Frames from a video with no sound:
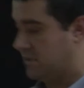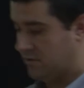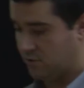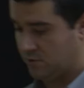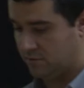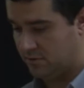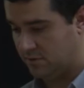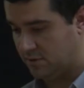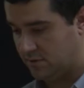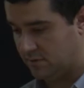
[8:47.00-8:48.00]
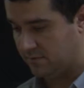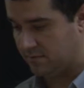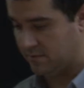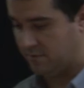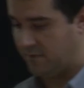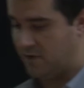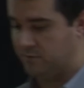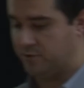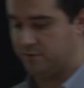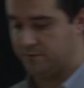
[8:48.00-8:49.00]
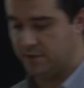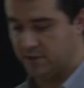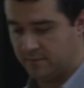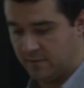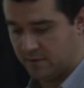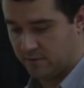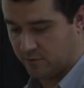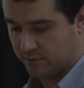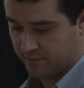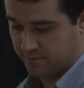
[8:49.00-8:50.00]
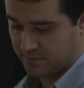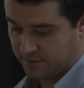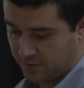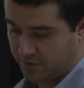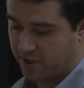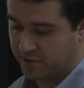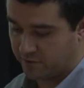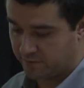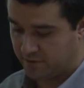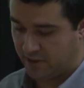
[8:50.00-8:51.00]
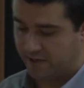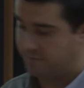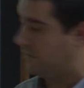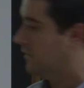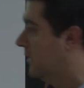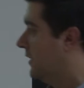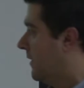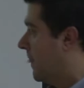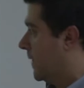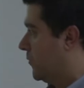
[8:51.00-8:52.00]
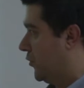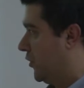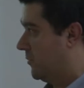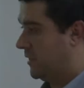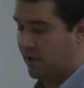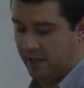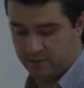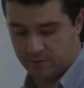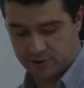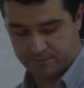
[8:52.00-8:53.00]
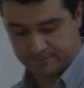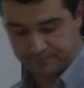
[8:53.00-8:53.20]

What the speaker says: the founder of the creator of the Eiffel programming language.